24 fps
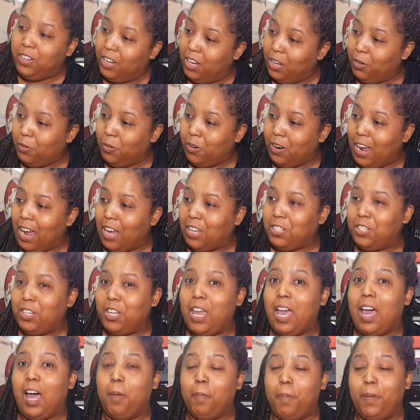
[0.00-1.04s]
good. We're actually
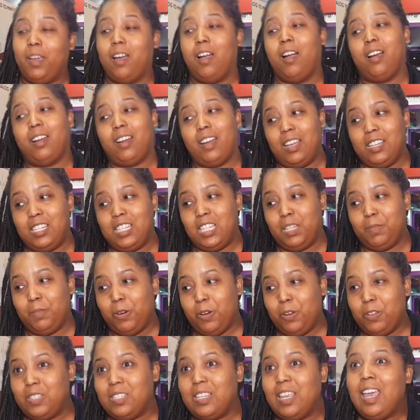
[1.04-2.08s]
helping our
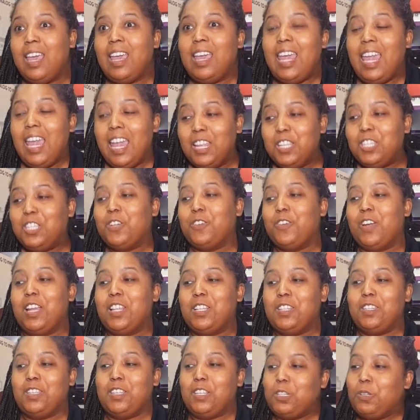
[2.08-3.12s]
customers enter
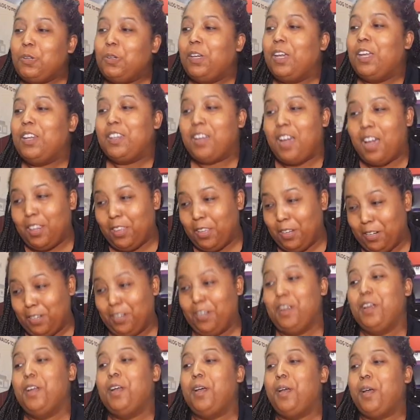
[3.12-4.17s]
into the
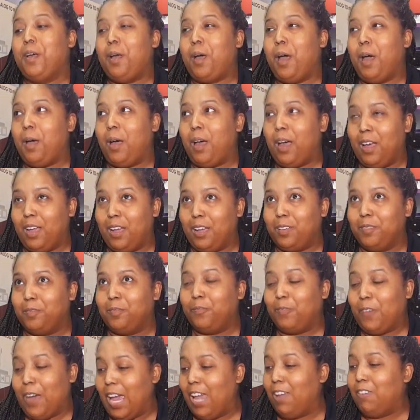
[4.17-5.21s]
trillion-dollar
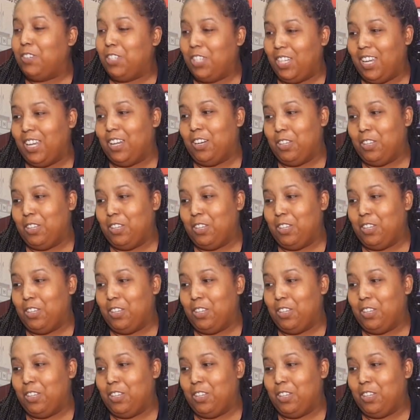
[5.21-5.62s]
5G